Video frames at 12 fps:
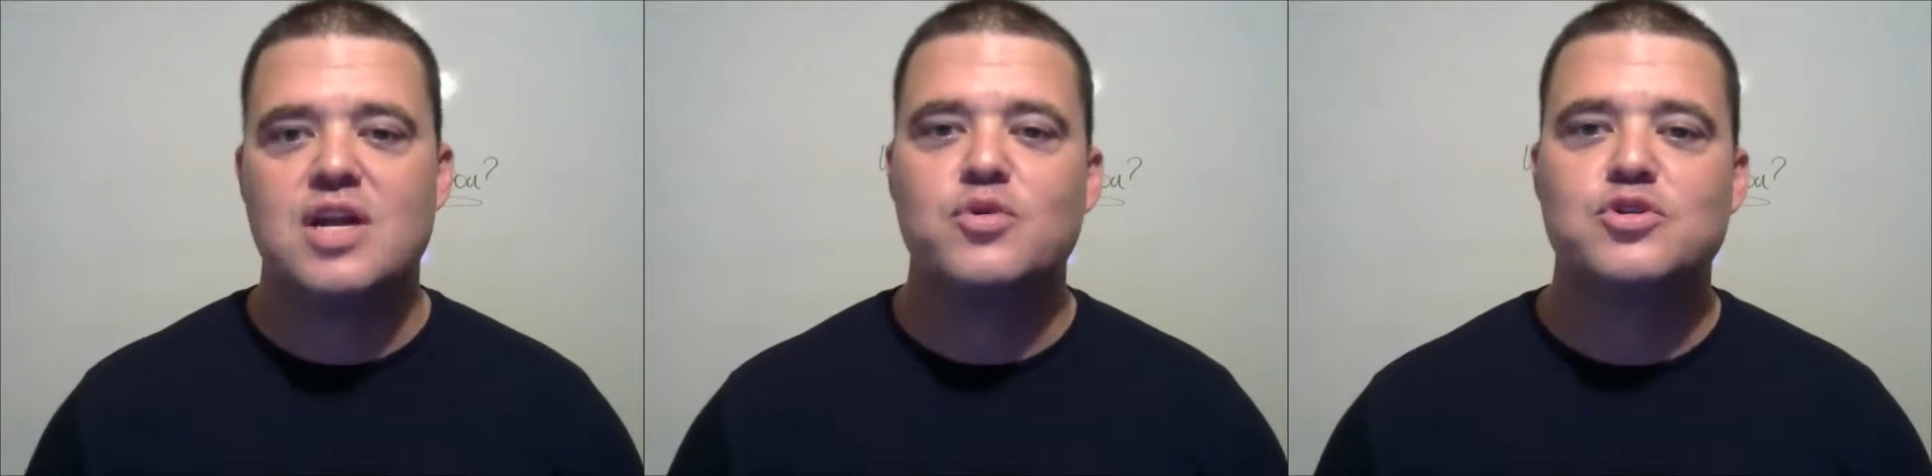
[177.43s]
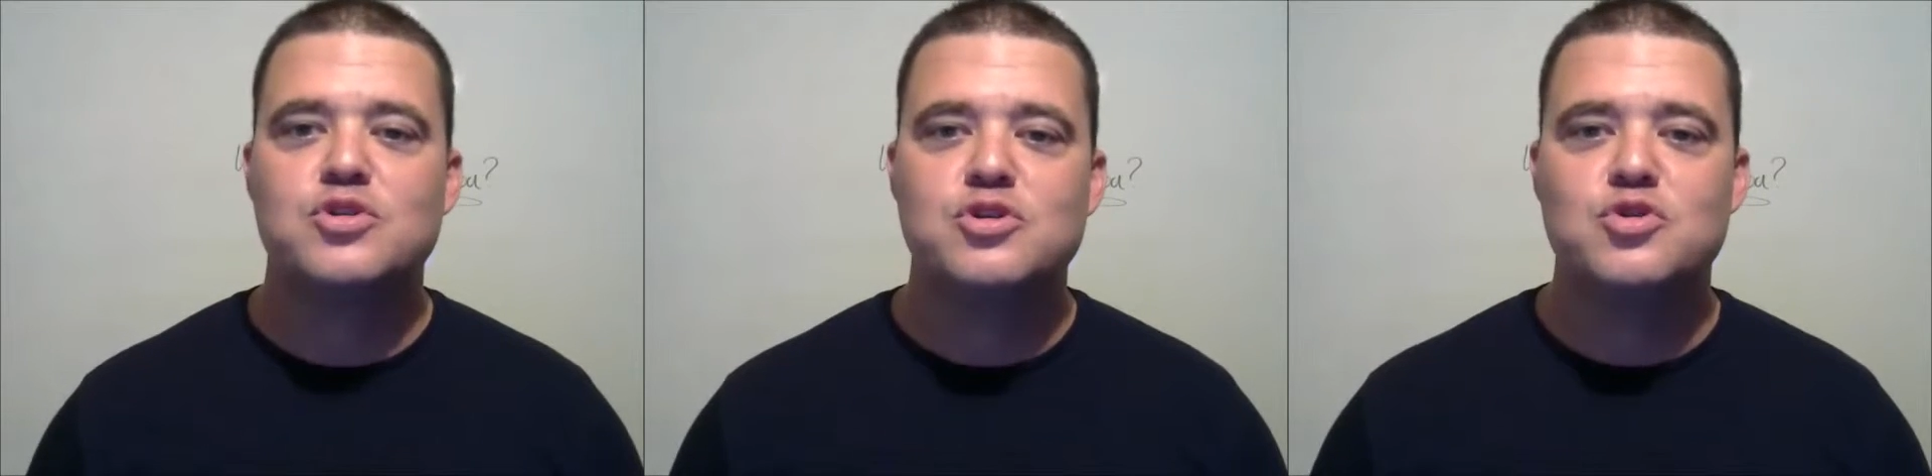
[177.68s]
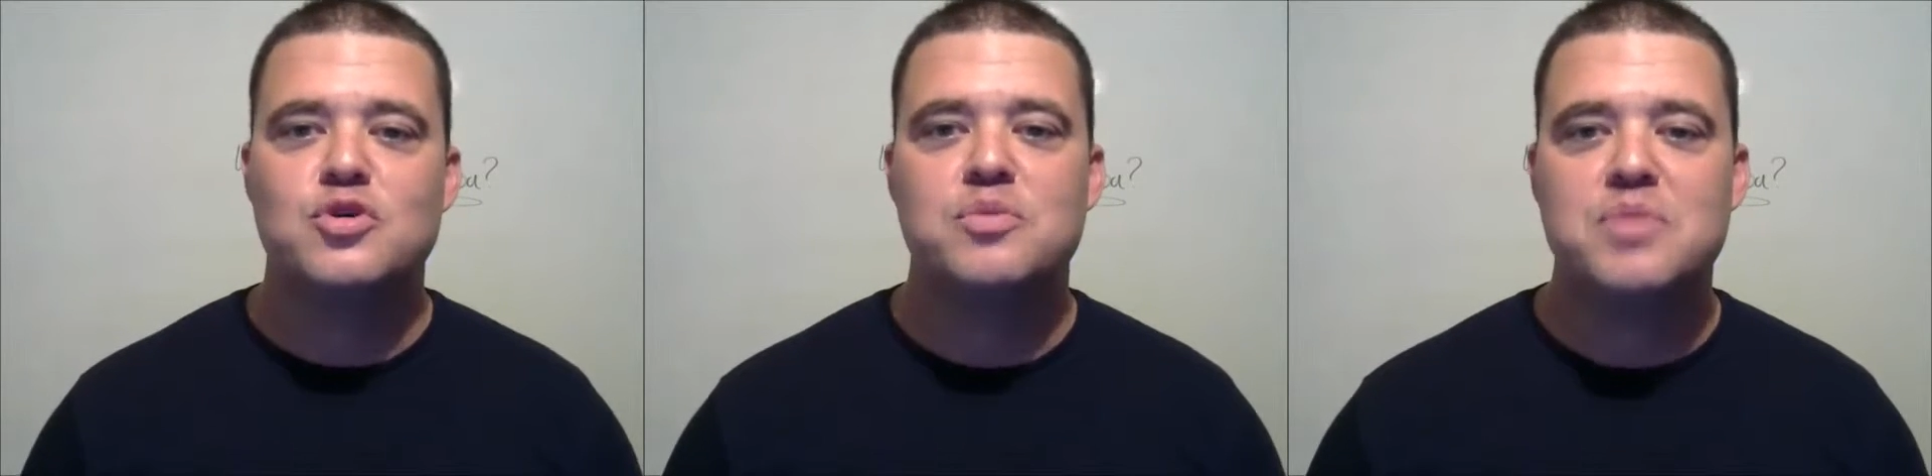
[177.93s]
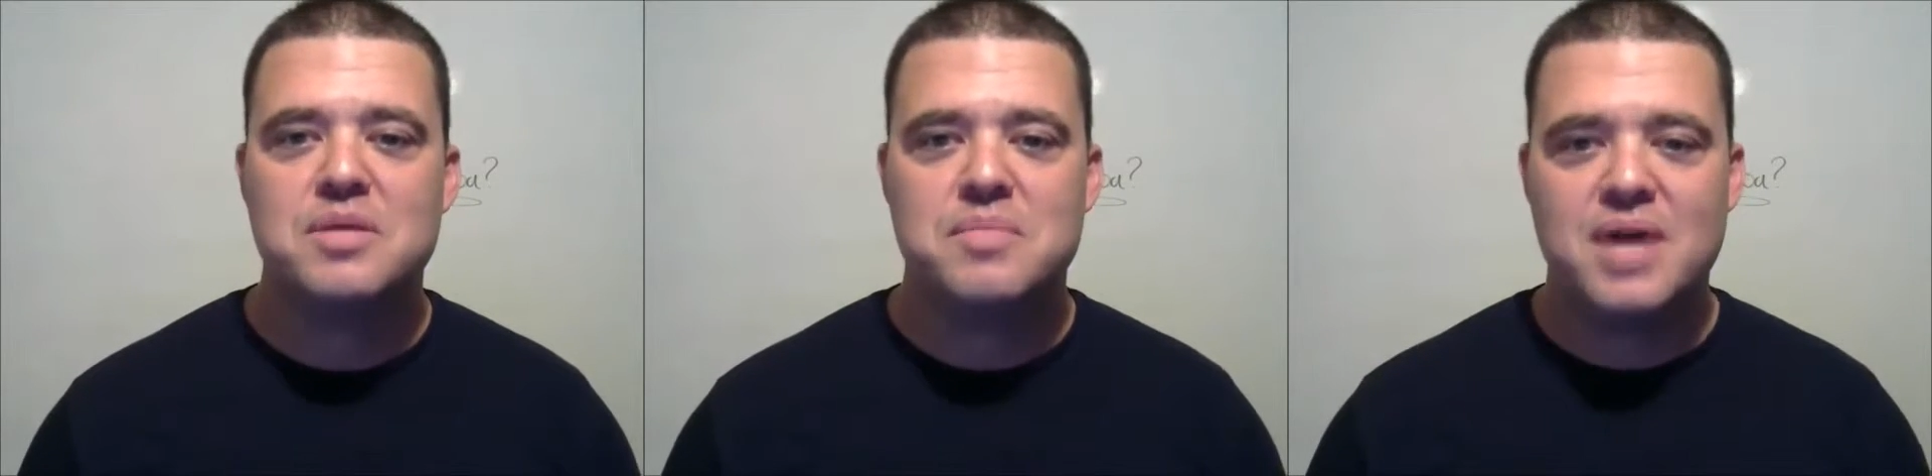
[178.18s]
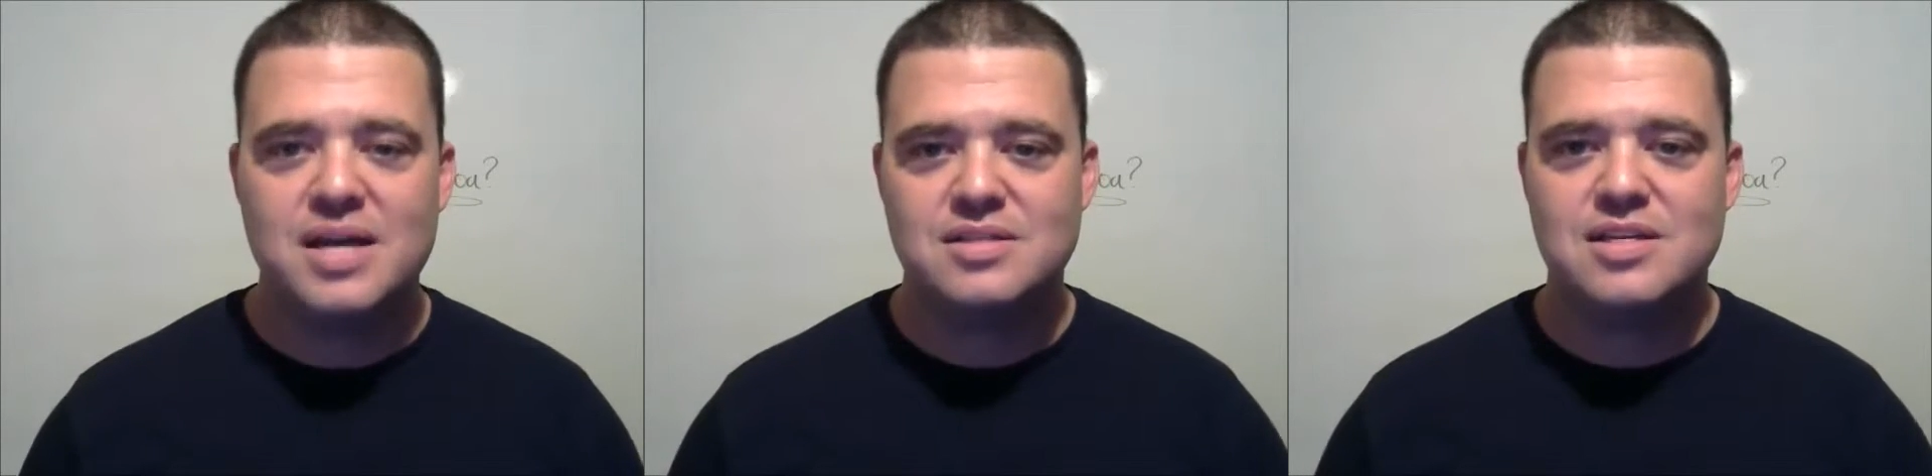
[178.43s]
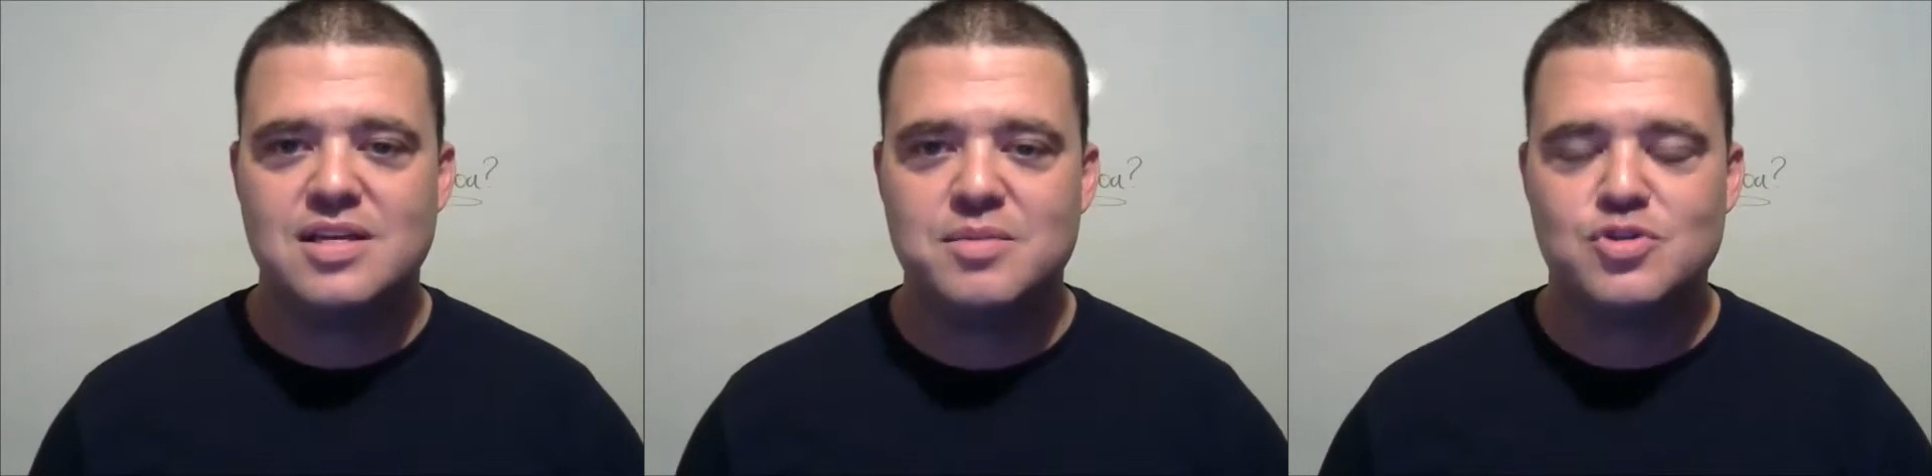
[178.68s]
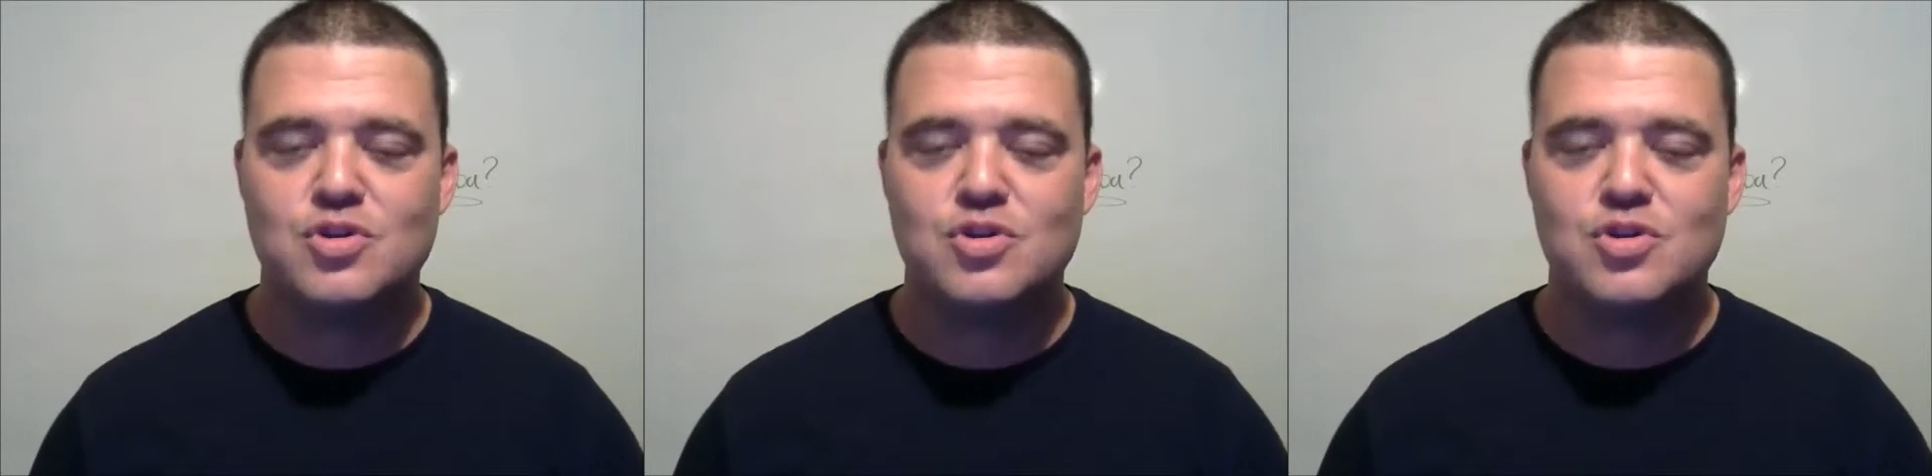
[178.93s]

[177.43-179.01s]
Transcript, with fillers: I want you to join me and my team